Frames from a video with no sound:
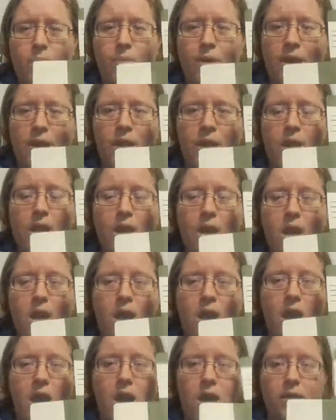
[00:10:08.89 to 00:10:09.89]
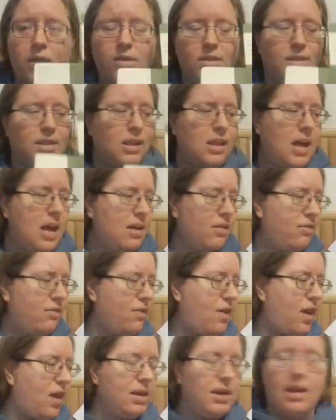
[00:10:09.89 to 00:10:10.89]
But just a lot of
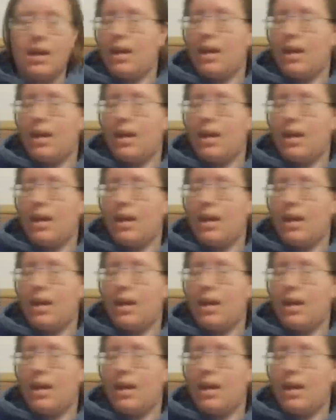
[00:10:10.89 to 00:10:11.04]
fun.